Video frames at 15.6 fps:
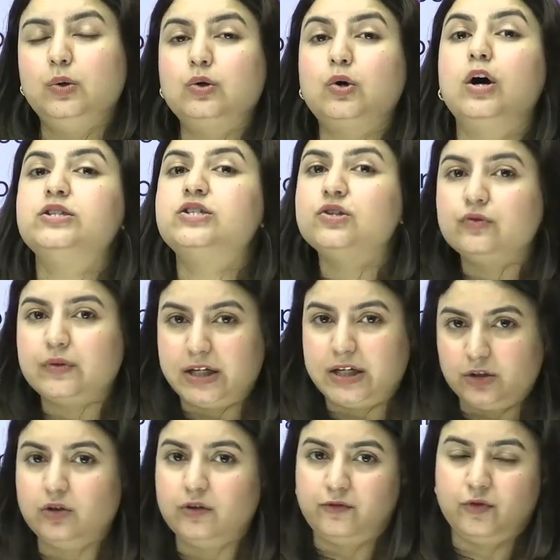
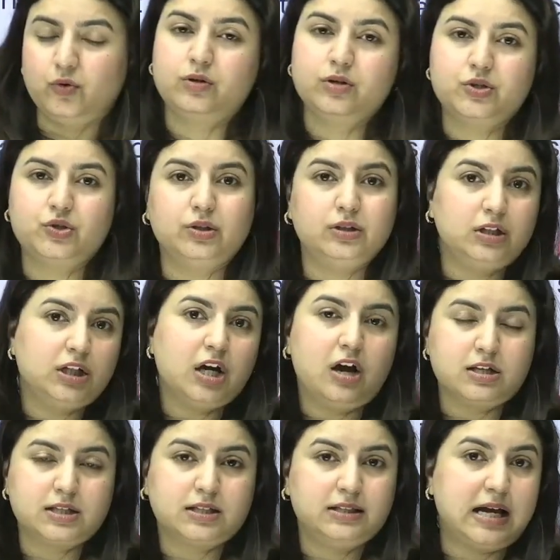concentrated or focused on the
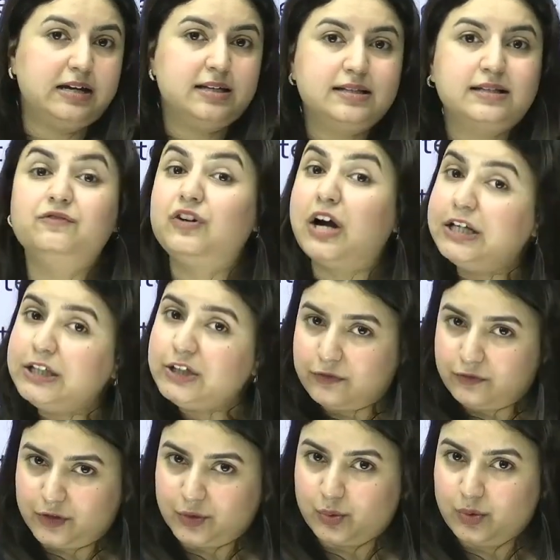task that is in front
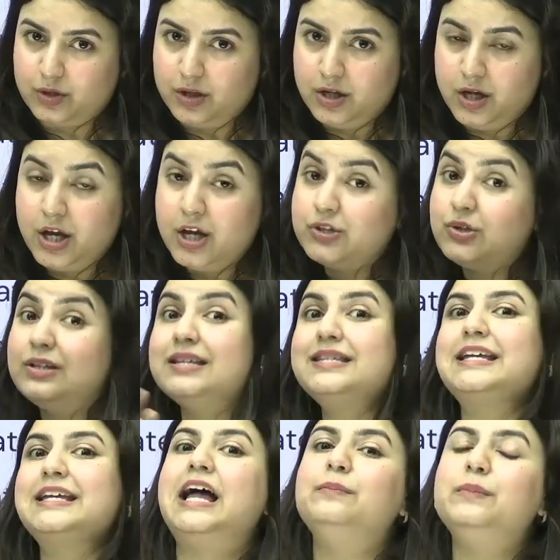of you. So this
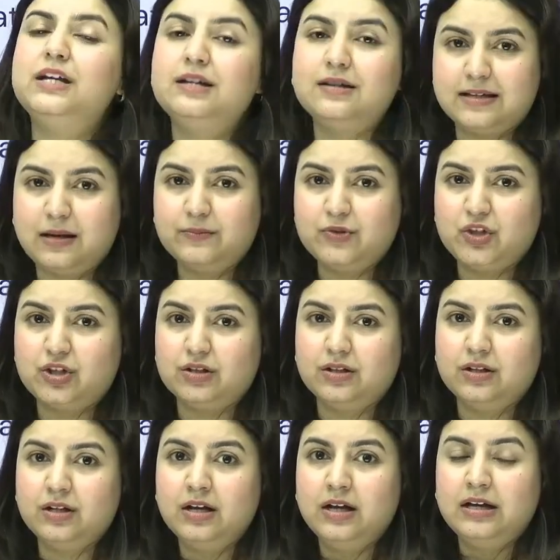can be an
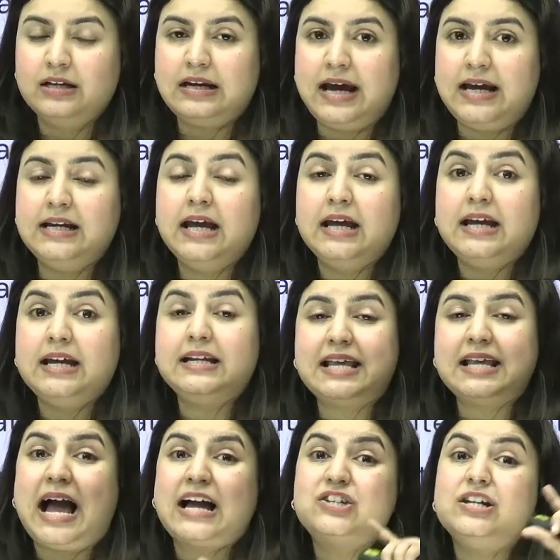assumption, right? It's
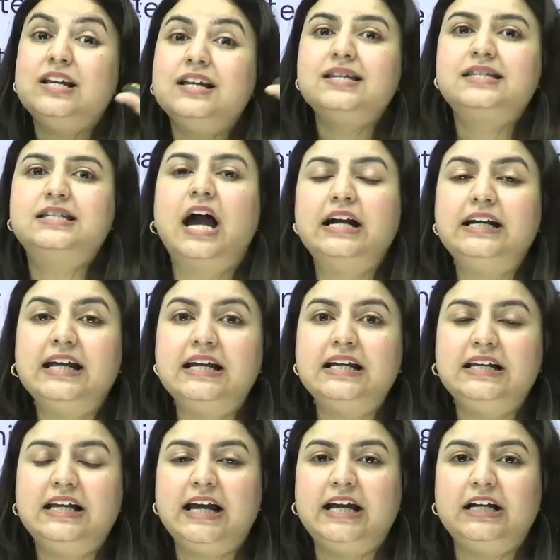actually studying
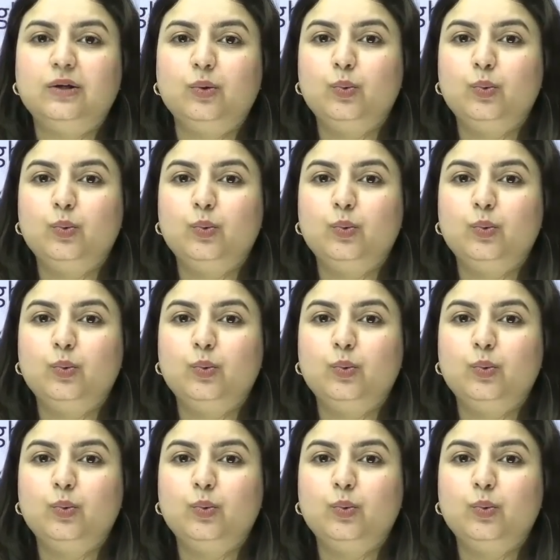late